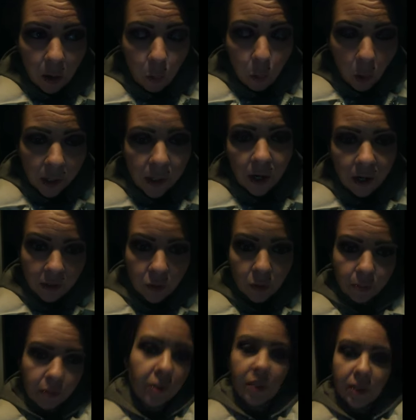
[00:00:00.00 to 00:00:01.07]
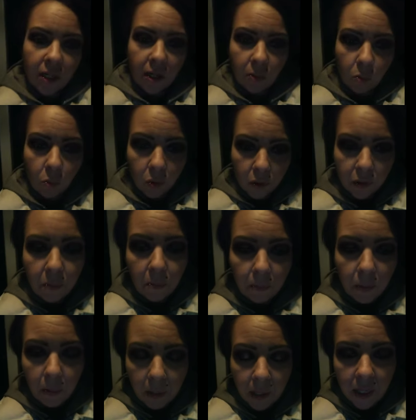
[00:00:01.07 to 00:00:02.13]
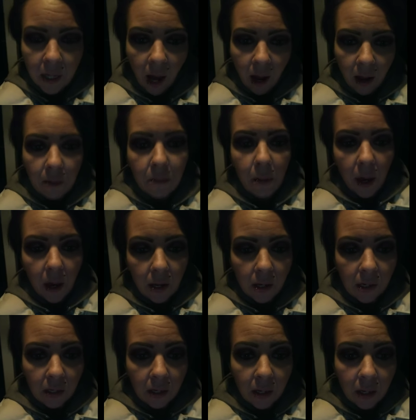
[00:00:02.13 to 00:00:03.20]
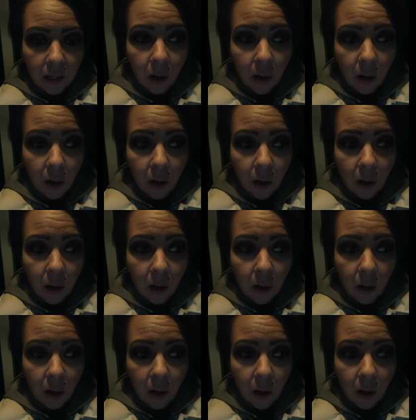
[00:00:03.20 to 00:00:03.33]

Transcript: 100% worth the money I'm paying